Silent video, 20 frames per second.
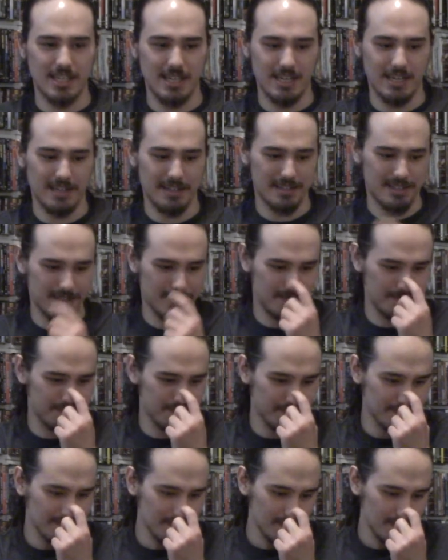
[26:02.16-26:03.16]
at
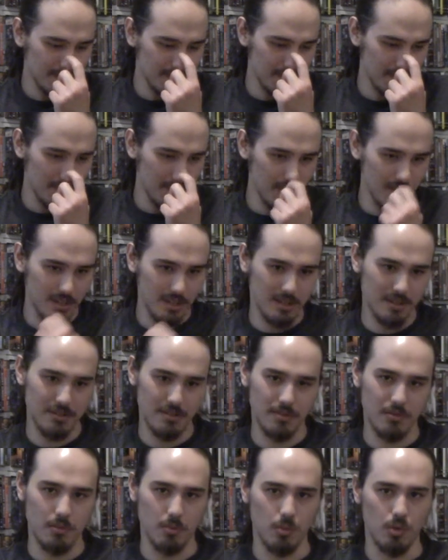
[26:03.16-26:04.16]

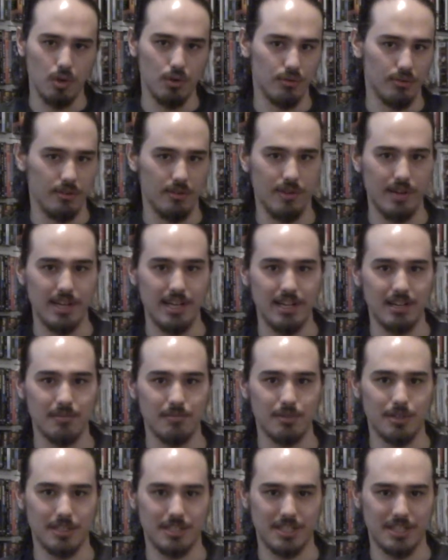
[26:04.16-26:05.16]

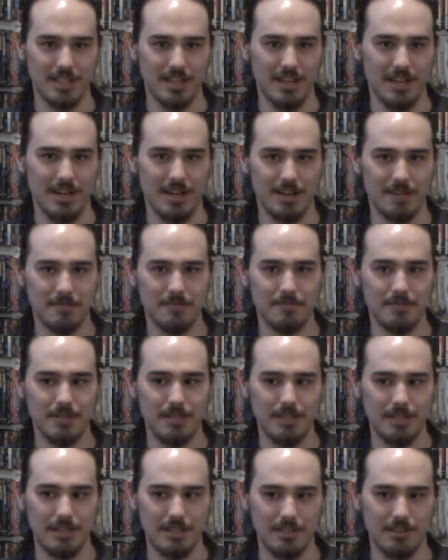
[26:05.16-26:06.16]
Wolverine once again,
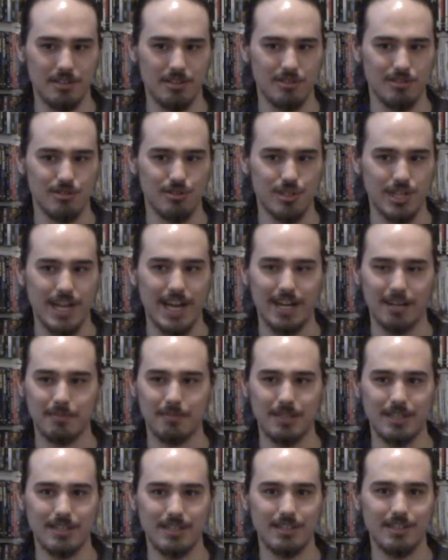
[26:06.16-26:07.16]
and Hugh
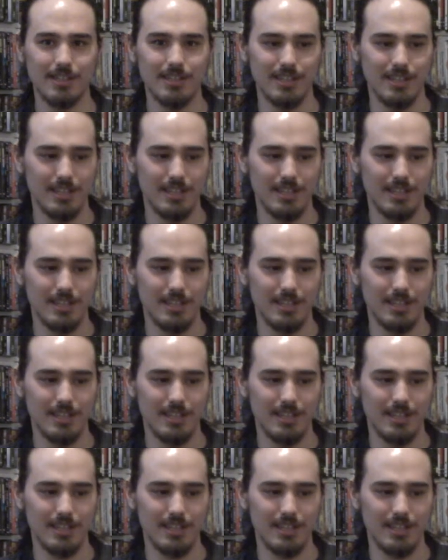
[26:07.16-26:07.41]
Jackman,